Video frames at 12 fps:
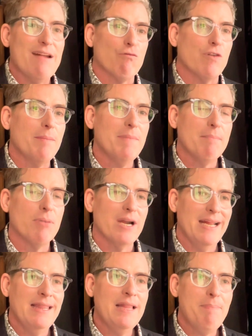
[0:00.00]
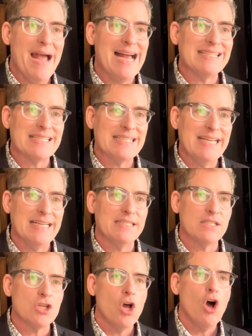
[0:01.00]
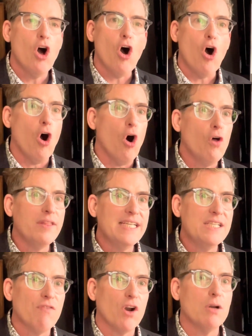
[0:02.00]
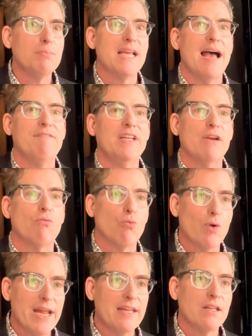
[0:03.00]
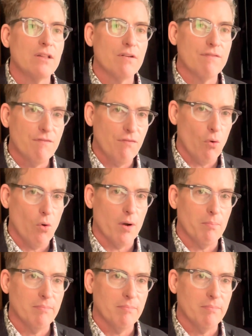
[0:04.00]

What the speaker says: Remember, in the past tense, all these verbs have an irregular form.